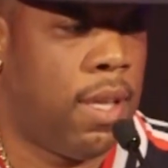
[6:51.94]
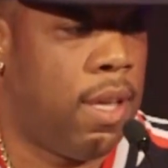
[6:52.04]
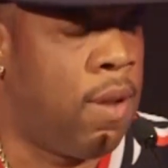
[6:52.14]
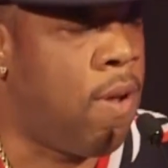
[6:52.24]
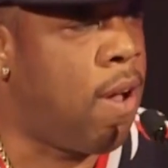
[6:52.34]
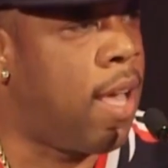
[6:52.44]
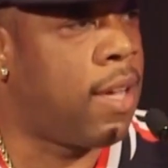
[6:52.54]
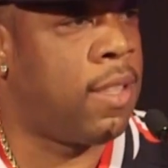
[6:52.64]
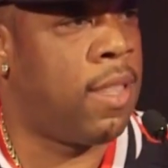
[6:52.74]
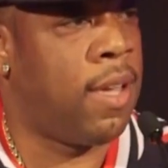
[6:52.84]
and all I
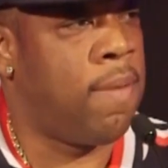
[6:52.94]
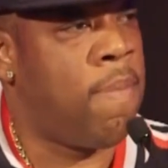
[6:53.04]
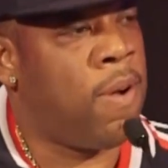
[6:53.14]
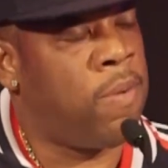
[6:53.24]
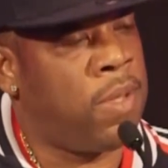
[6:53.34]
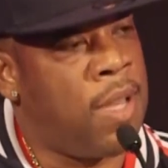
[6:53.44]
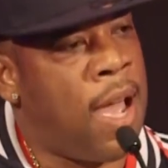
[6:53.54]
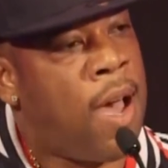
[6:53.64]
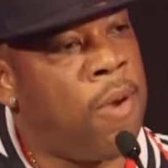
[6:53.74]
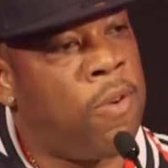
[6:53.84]
could think about was the
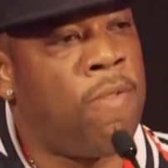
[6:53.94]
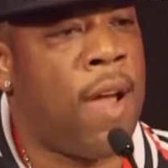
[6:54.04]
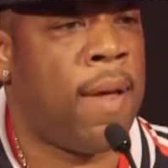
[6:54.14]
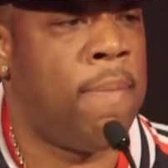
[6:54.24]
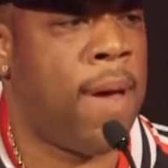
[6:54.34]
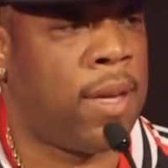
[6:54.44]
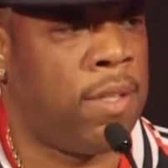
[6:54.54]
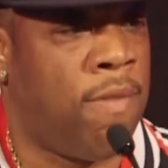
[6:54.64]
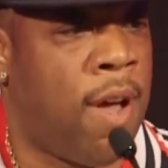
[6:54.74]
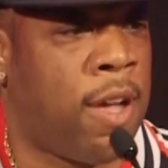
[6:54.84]
hour ride back
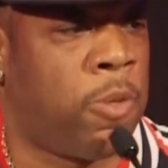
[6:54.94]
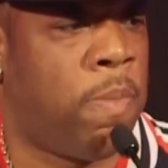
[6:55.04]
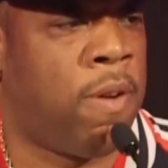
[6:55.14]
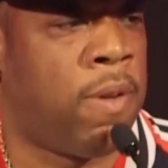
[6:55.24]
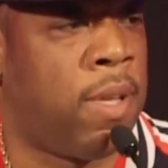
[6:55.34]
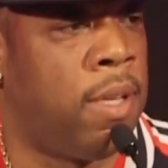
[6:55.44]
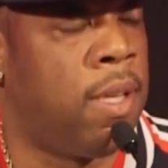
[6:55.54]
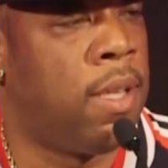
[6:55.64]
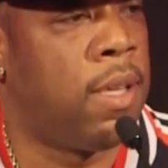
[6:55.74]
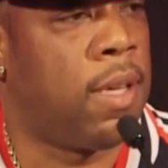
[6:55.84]
to Roxbury.
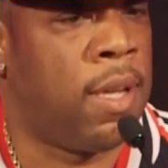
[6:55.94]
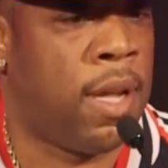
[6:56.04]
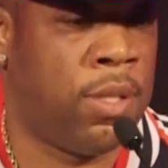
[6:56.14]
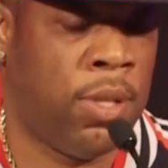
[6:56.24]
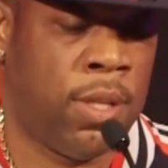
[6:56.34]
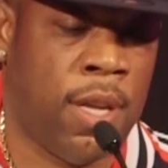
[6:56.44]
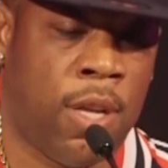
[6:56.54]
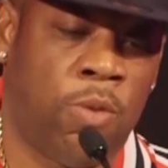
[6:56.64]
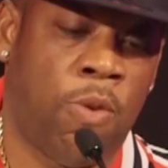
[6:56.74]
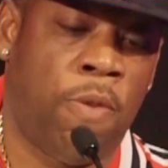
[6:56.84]
And I took
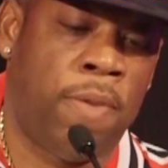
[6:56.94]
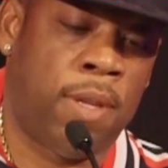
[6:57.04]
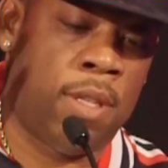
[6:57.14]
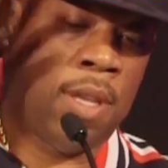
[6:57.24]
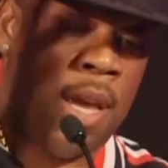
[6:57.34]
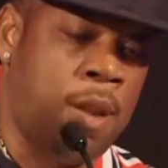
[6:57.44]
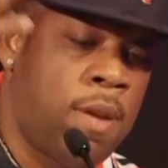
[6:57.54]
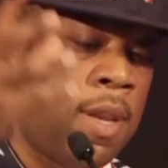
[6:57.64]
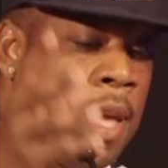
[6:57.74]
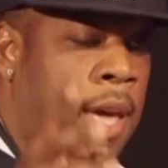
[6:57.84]
that trophy and sat it
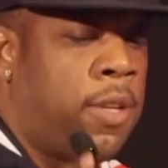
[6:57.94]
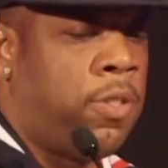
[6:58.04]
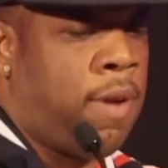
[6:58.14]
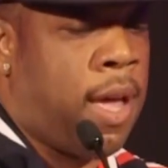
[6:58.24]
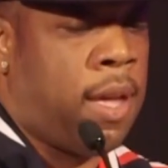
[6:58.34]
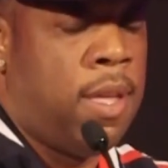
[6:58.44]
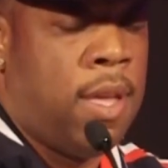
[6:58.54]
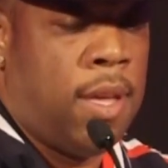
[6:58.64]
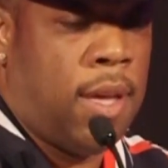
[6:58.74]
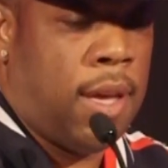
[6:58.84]
on the A-track.
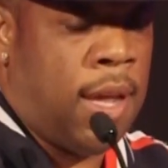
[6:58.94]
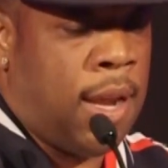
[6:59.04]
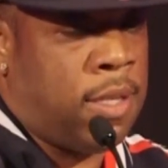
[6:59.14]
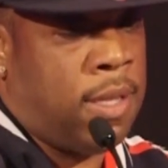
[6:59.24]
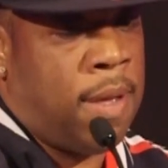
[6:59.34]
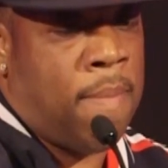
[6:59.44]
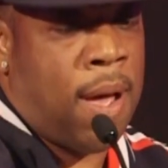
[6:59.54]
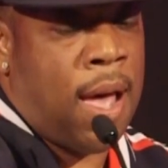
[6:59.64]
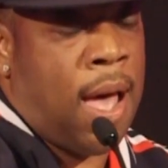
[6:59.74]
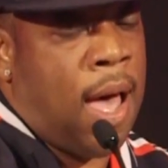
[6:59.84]
And I said,
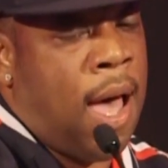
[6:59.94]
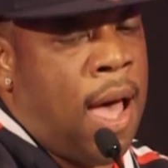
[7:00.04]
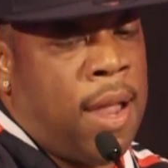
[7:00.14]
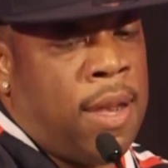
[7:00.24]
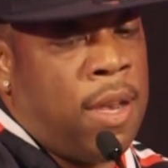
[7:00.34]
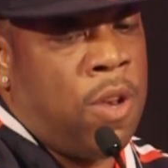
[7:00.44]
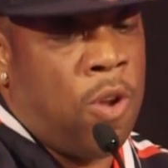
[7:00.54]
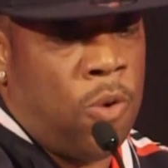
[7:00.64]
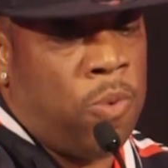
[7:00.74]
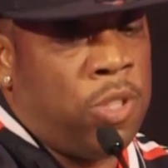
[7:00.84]
"My, I
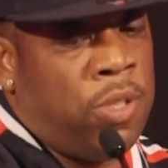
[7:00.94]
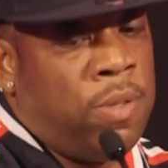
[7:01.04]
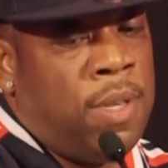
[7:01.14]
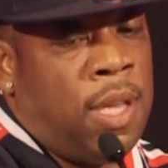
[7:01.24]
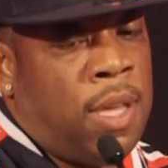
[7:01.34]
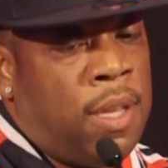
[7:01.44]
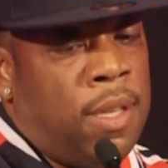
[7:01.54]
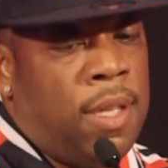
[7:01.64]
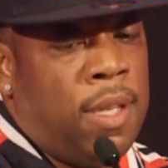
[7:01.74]
know what you did